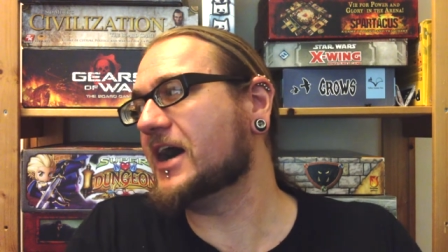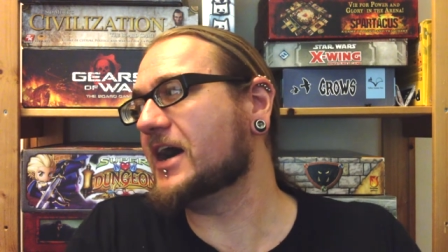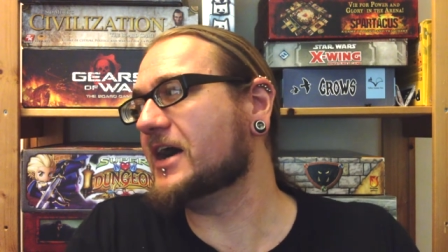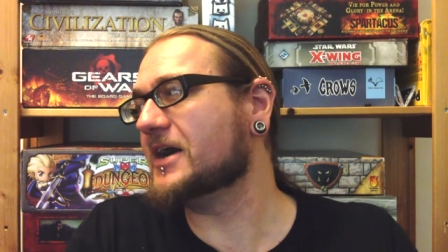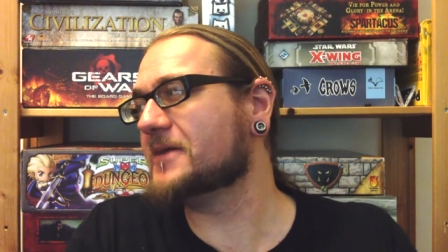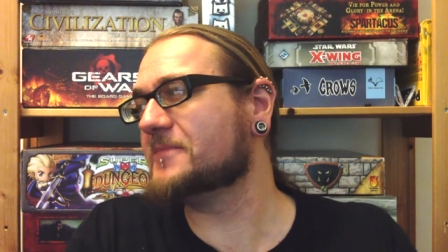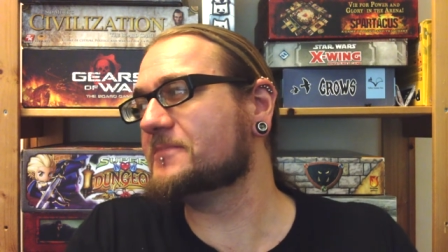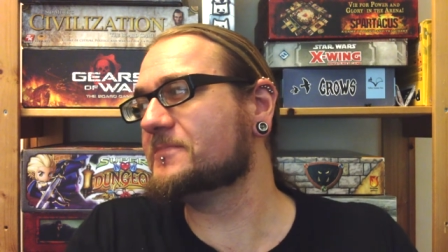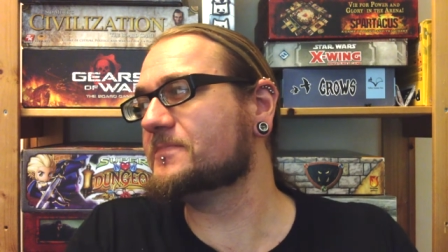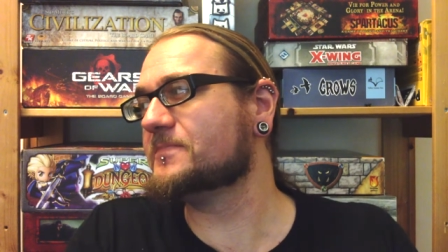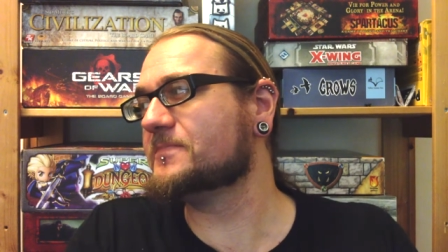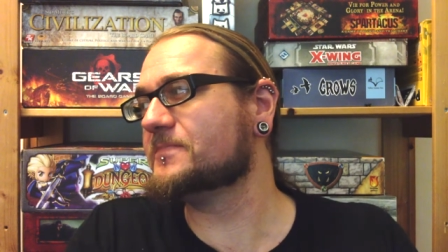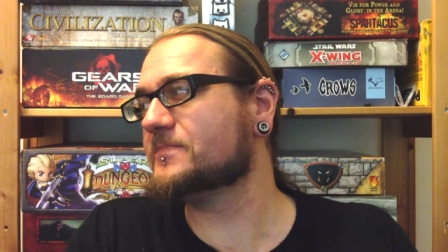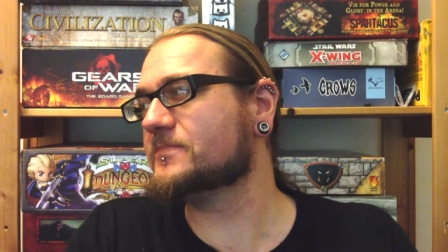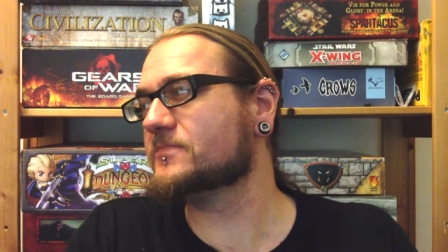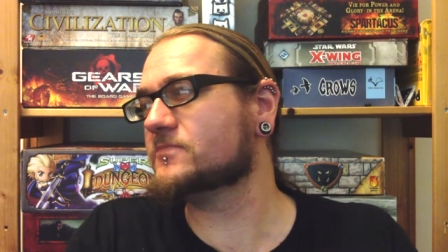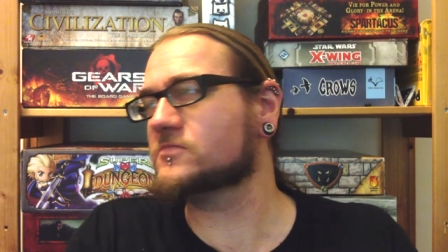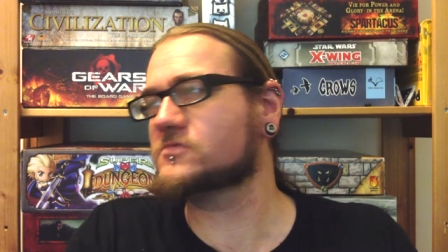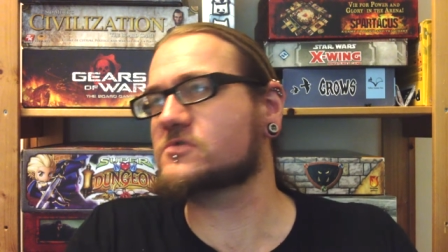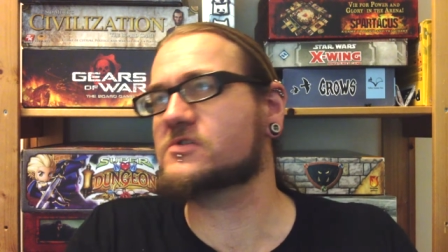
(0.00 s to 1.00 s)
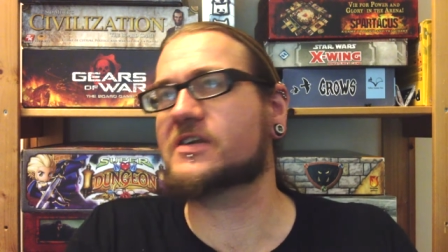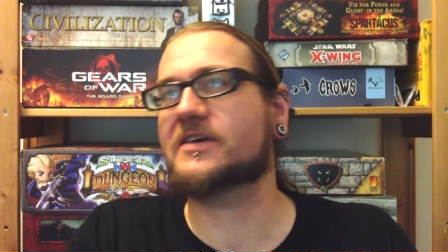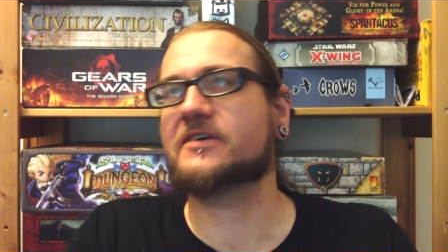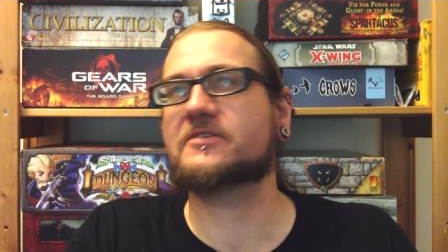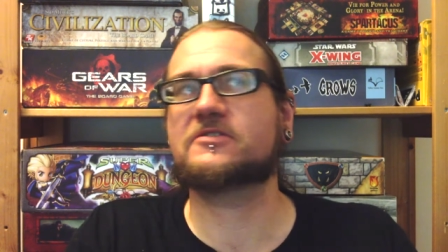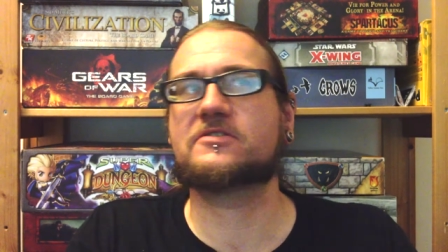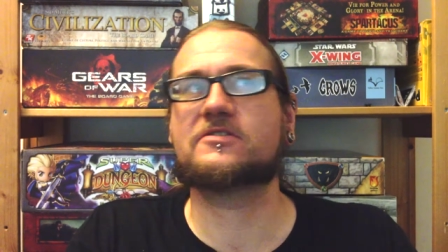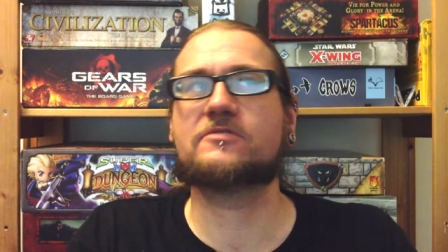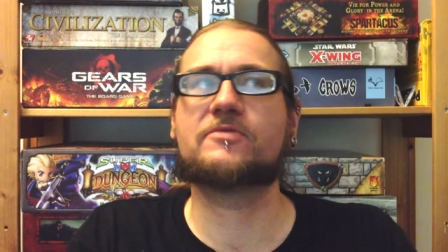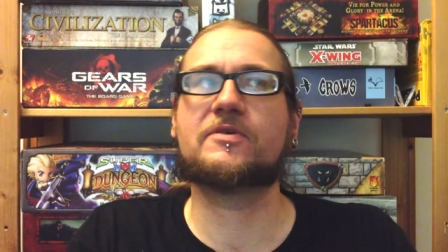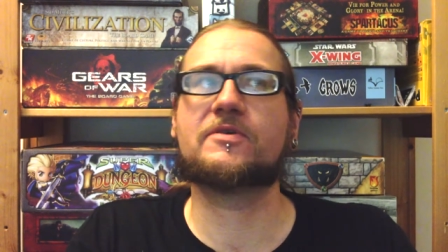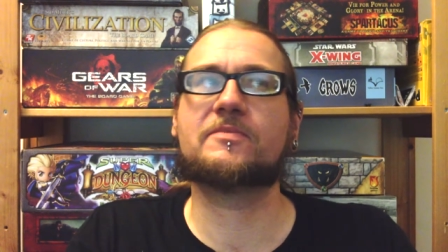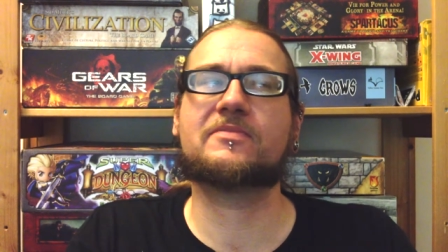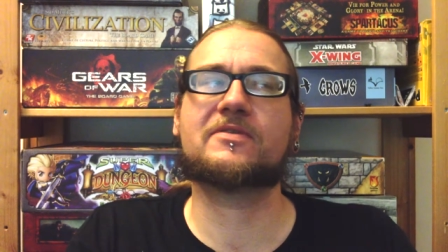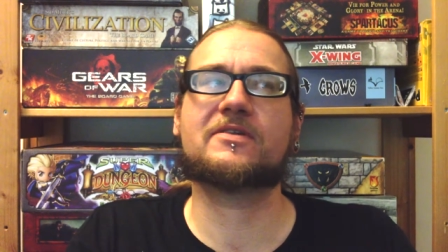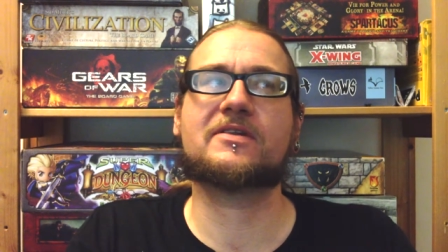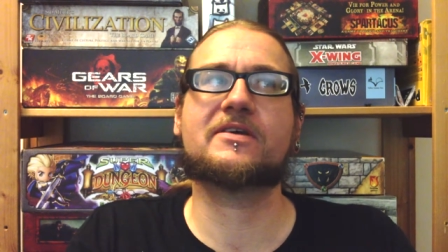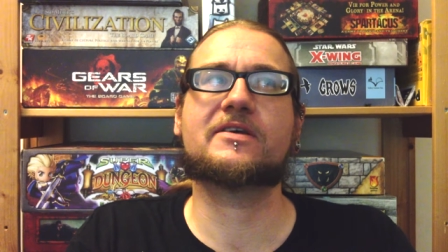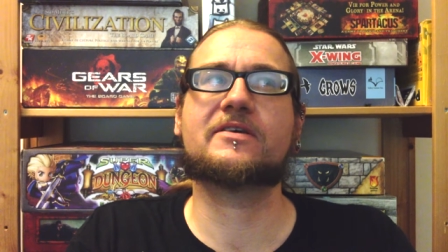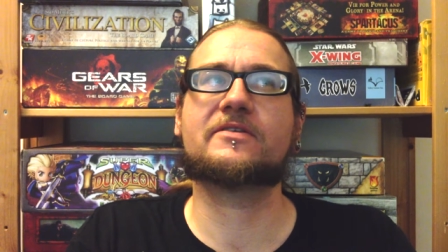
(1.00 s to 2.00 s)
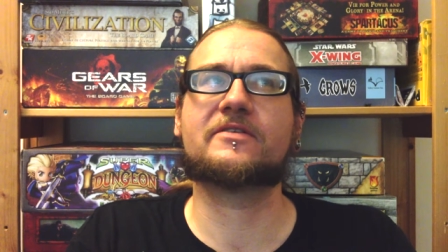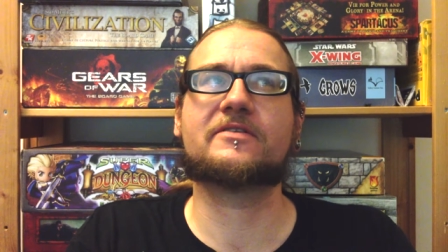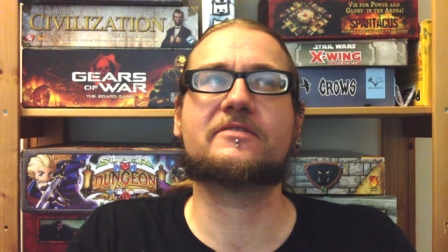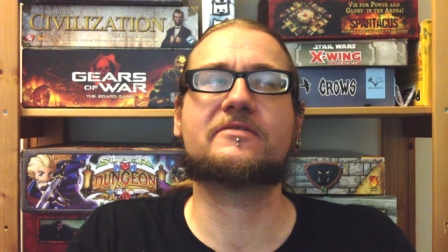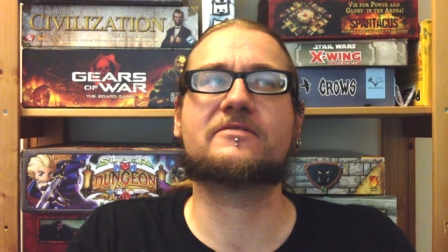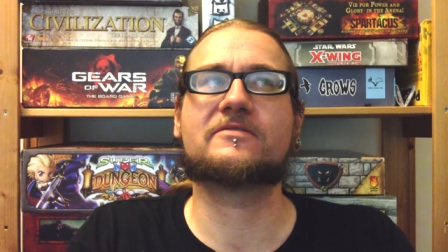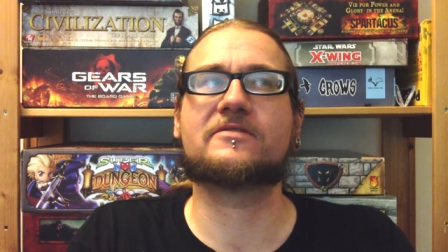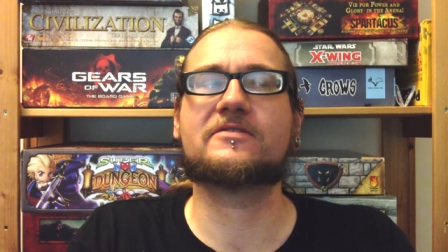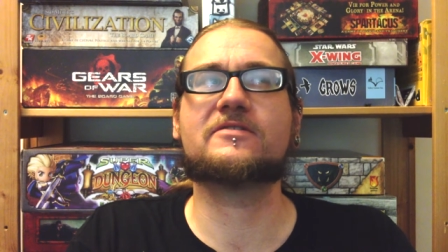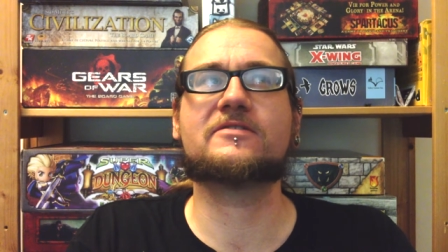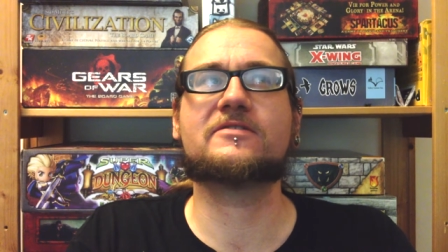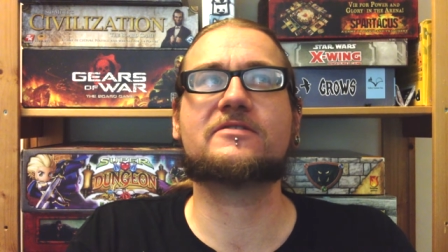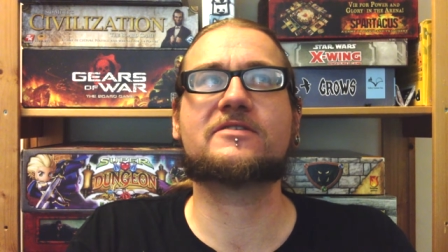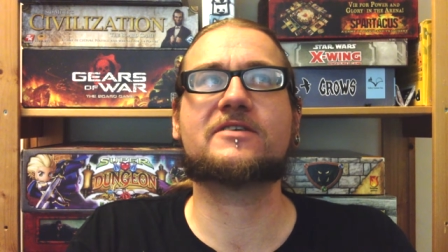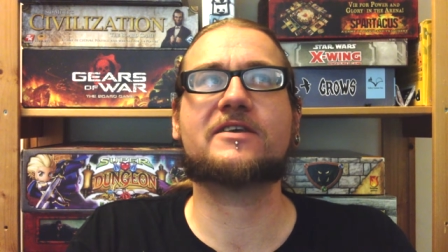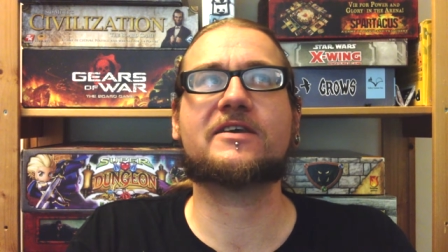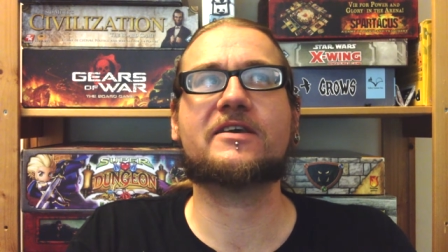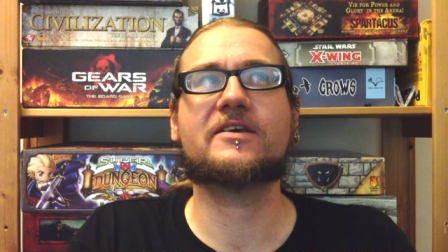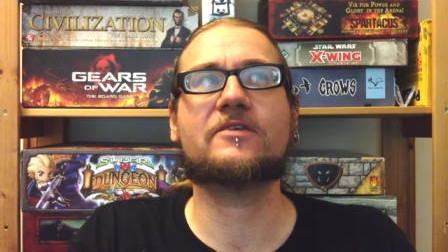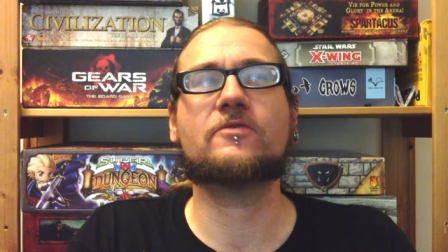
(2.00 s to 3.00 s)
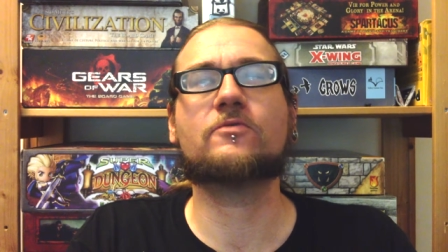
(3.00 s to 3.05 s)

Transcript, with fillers: um, what else did we play on the Thursday?